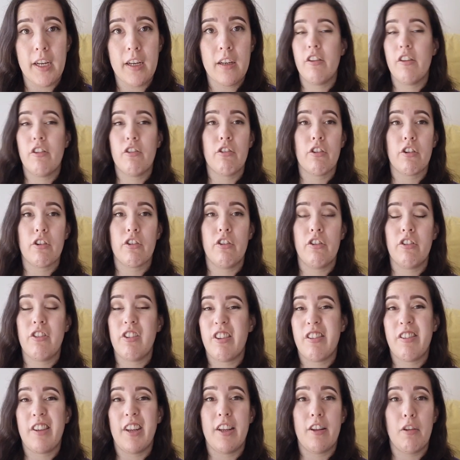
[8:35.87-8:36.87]
The instructions
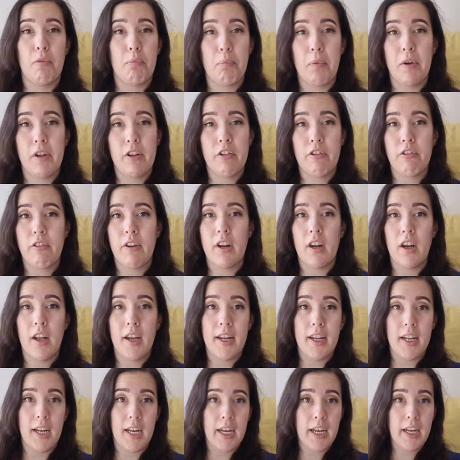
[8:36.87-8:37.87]
just say to butter it
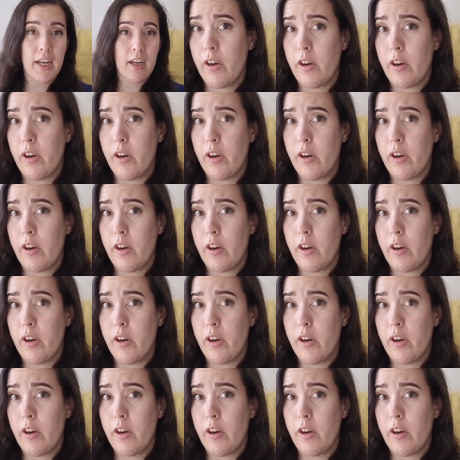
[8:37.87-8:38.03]
lightly.